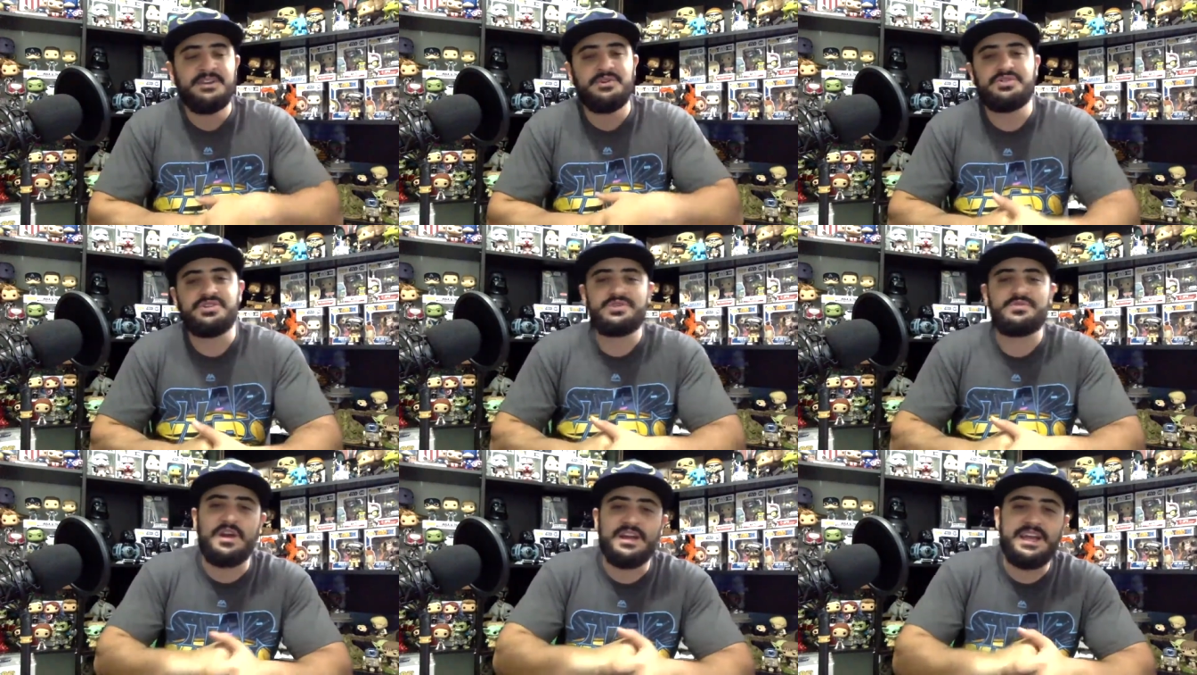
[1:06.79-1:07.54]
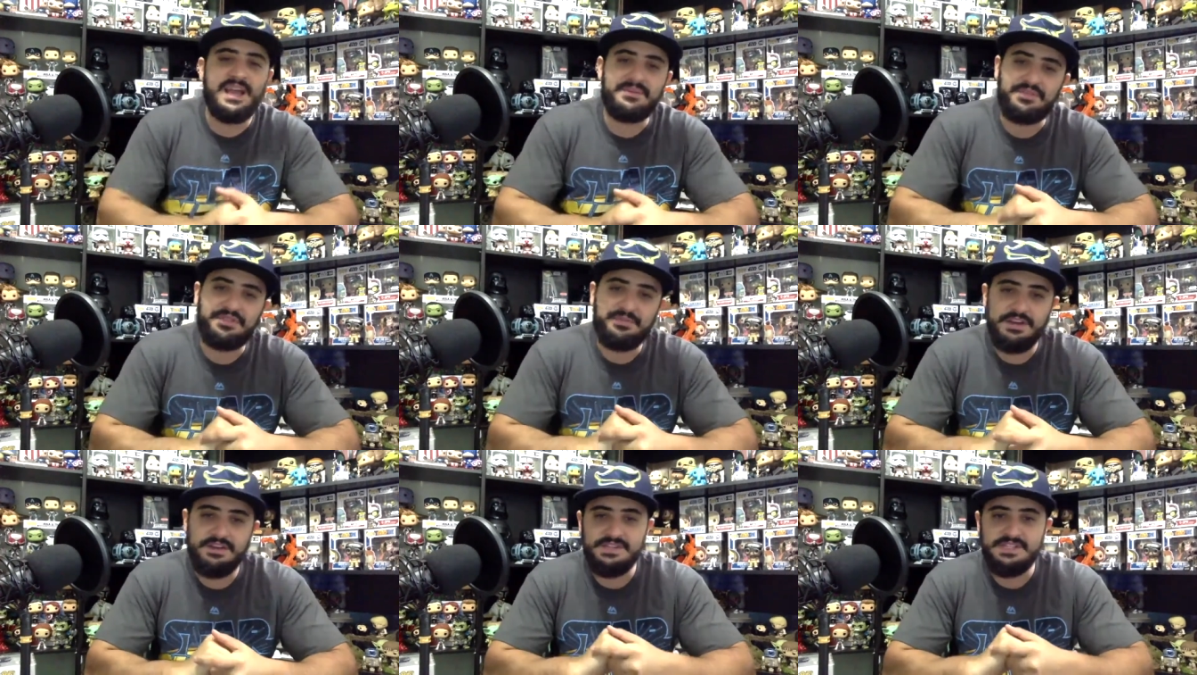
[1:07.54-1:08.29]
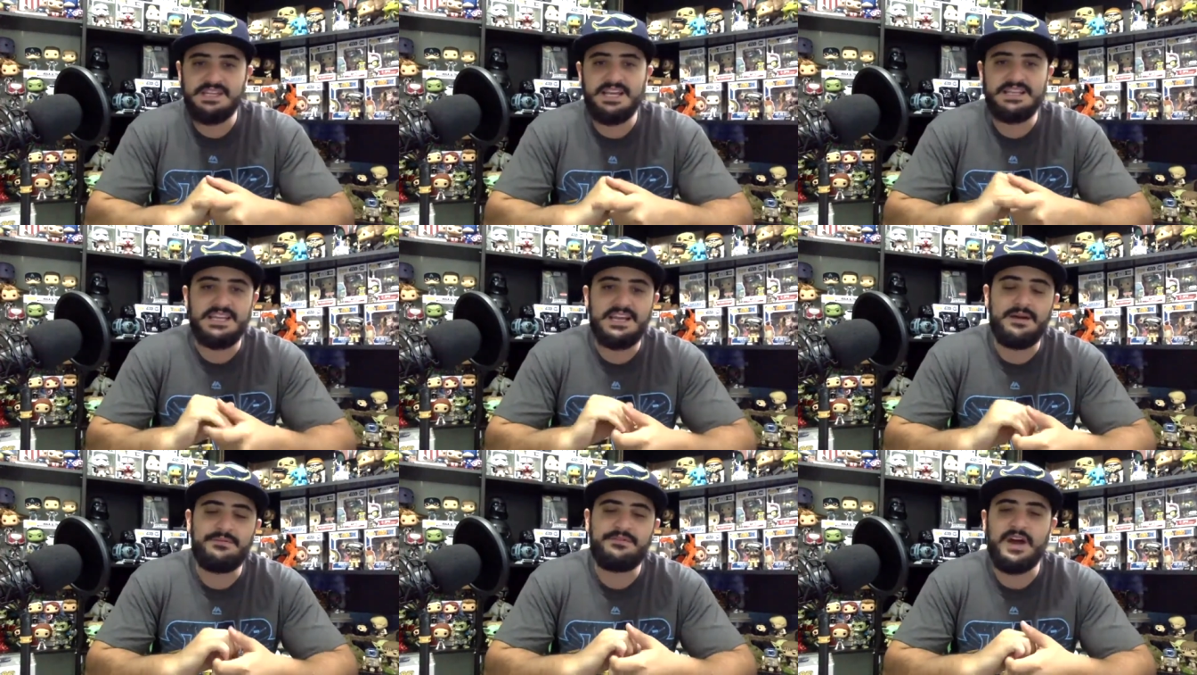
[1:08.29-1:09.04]
who just won game three of the Stanley
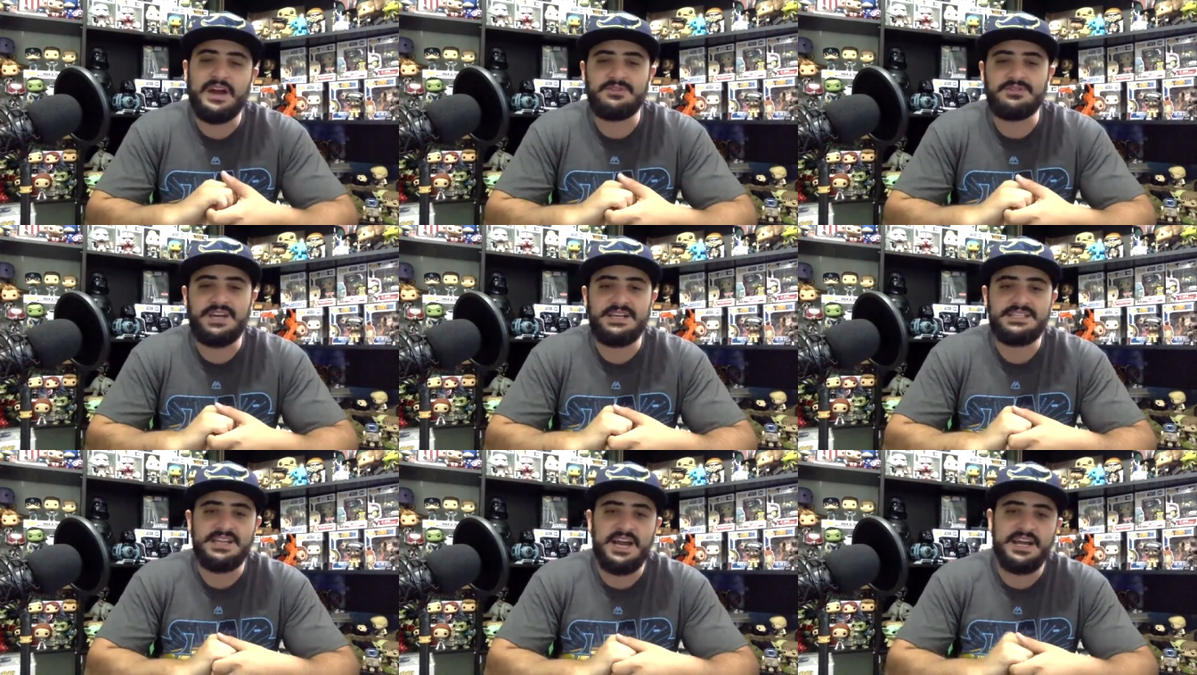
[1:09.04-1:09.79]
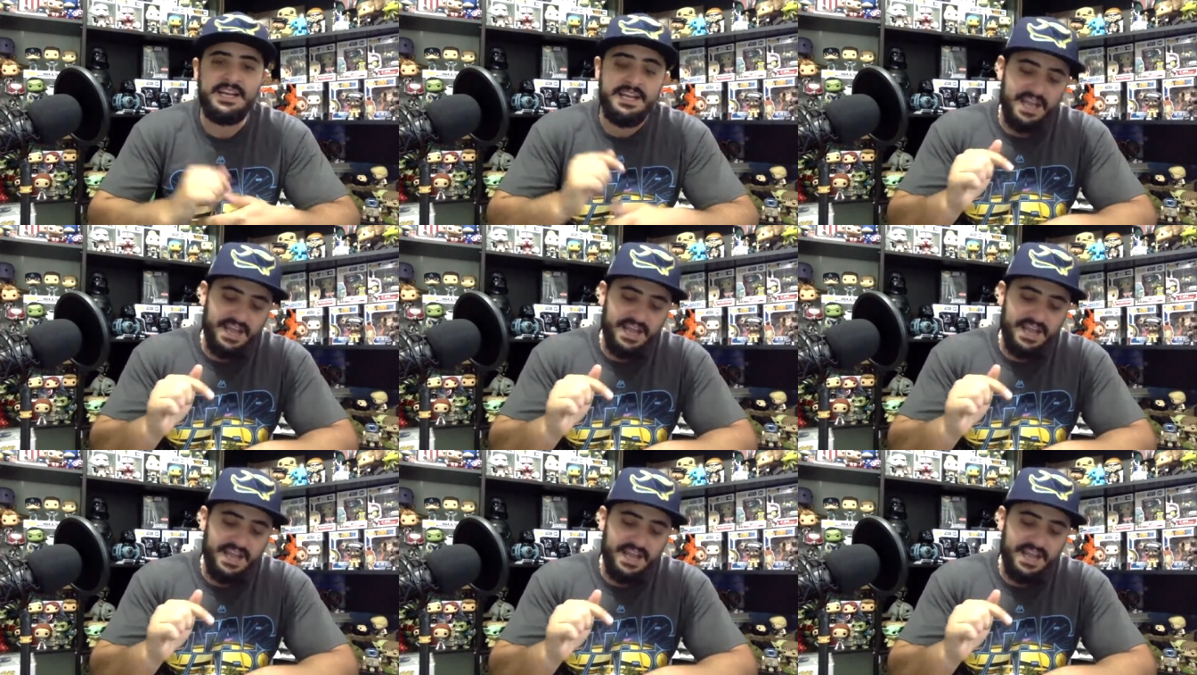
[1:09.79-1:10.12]
Cup finals last night,